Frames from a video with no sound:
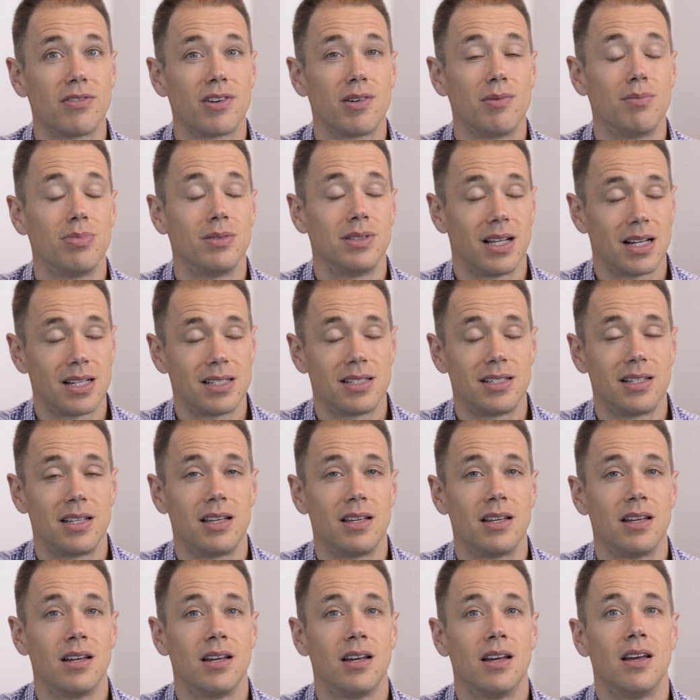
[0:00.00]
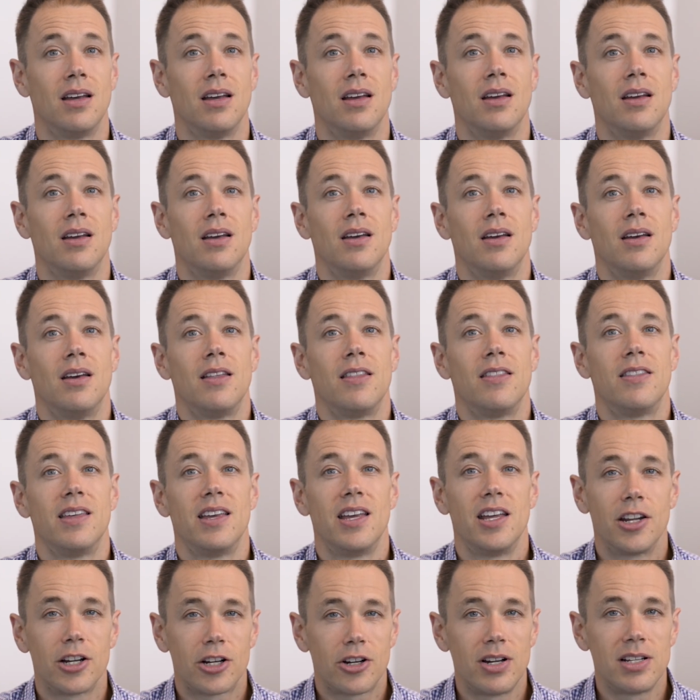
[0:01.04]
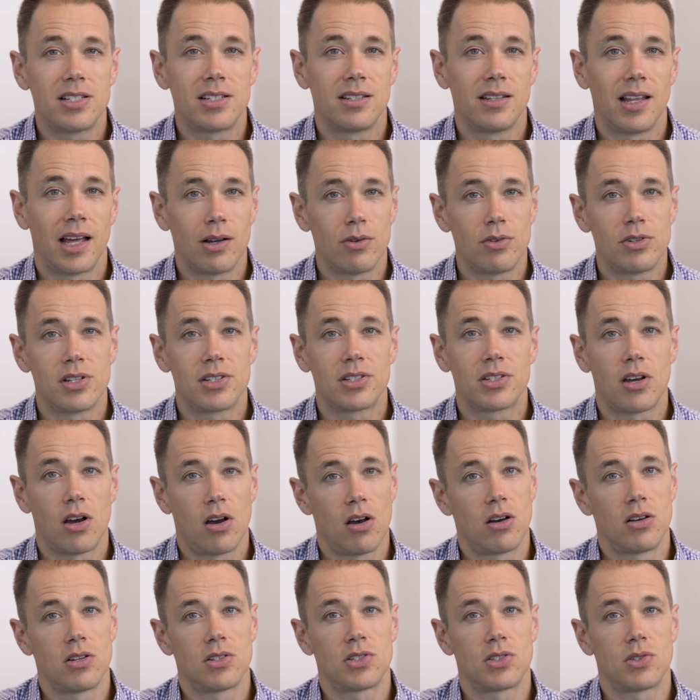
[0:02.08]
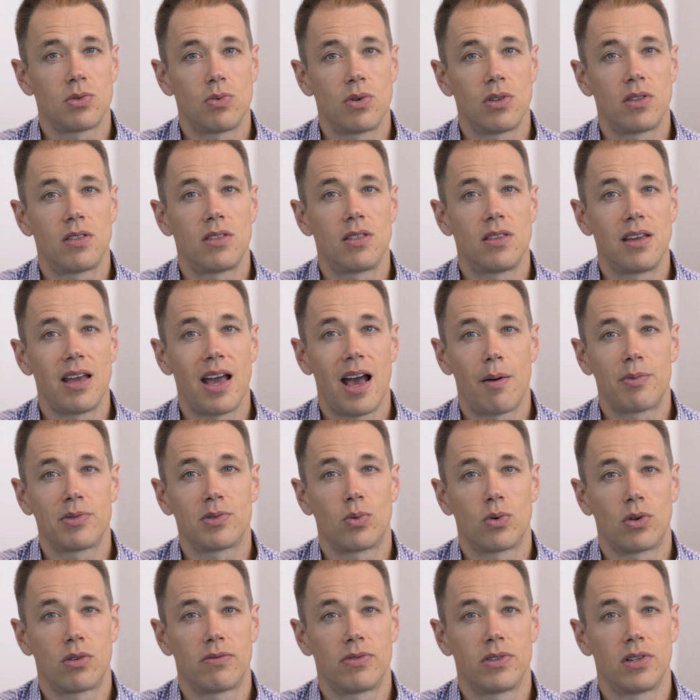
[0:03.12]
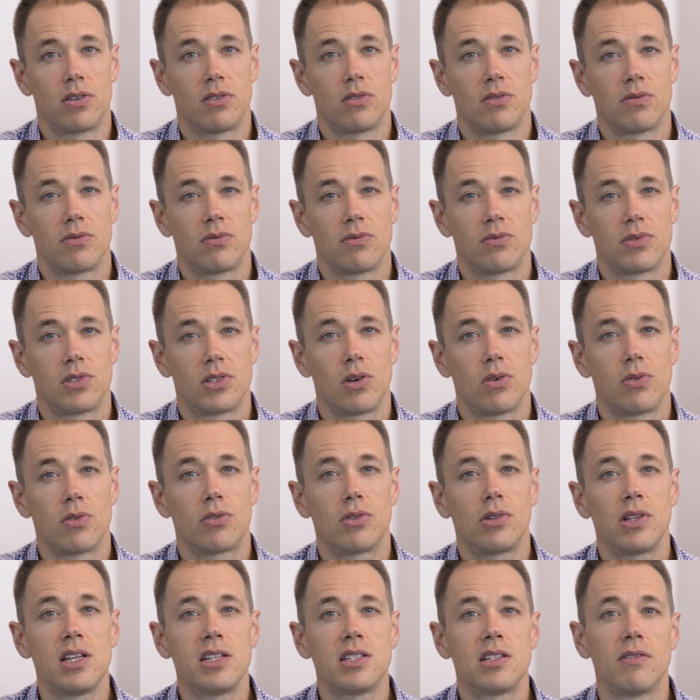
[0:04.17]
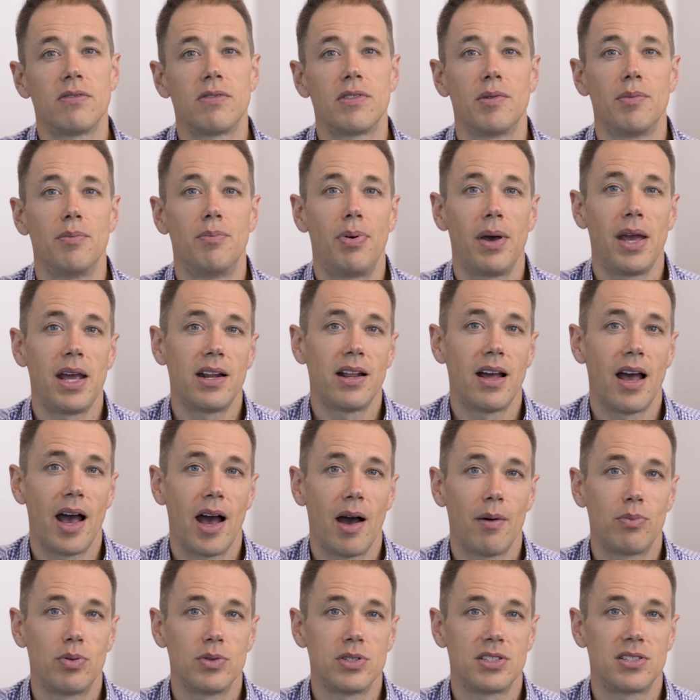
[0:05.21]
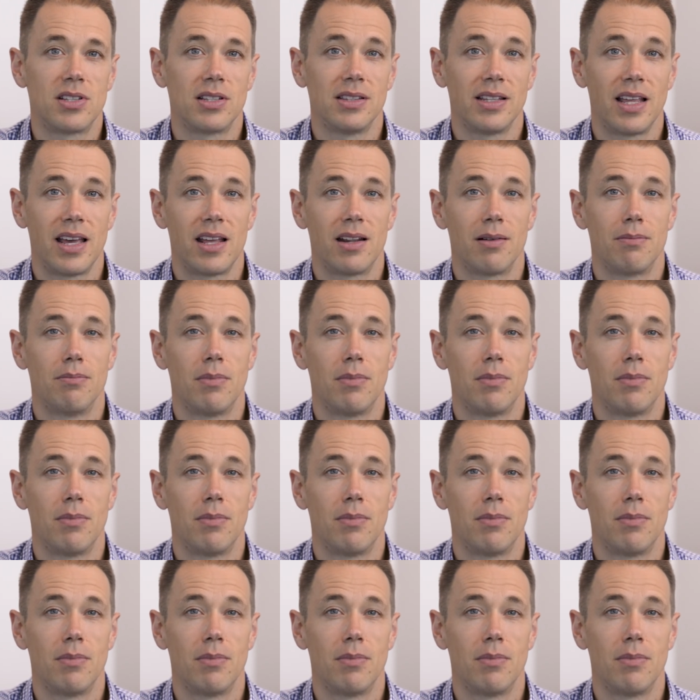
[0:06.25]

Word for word: of complexity the increased languages caused with the app's workflow. So the release of the beta app was delayed a